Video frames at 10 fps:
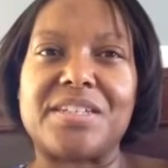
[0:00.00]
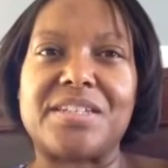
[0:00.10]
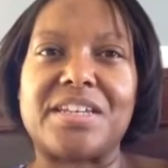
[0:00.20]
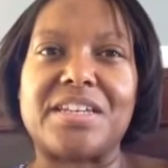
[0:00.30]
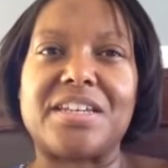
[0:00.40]

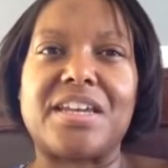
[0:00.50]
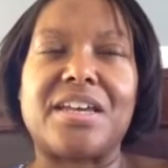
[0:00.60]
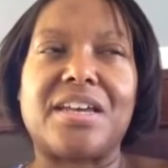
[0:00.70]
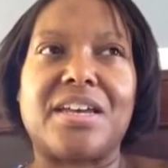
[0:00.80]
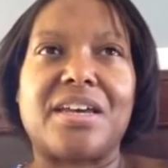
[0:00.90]

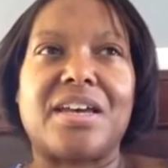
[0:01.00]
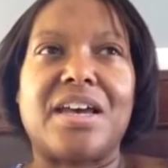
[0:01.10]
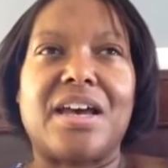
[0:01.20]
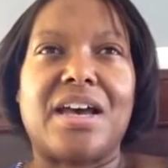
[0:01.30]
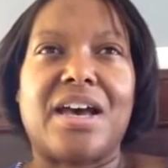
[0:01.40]

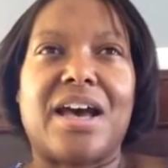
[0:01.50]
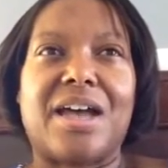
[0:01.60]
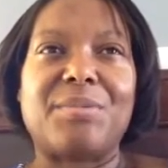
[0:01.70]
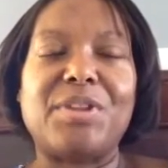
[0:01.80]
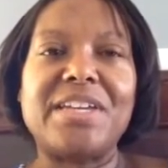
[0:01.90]

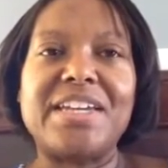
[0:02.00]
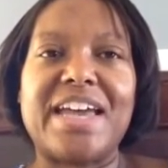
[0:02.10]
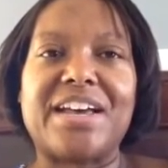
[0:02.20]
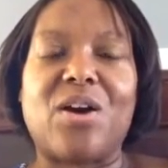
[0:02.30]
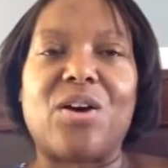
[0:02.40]
I'm looking
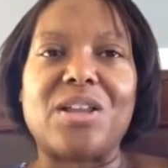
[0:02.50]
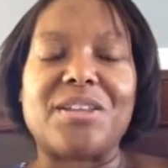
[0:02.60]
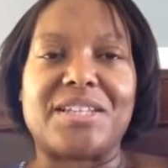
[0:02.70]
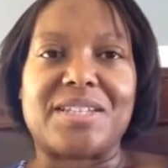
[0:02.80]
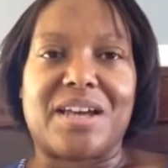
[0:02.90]
at all
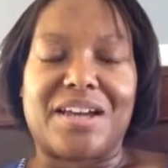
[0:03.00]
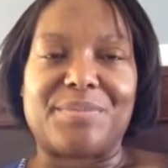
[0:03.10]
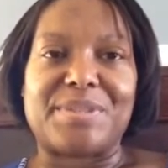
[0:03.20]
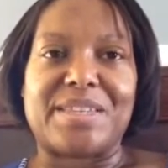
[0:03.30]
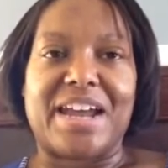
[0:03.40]
of the
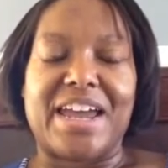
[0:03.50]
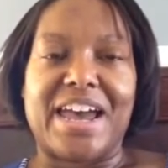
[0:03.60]
times that I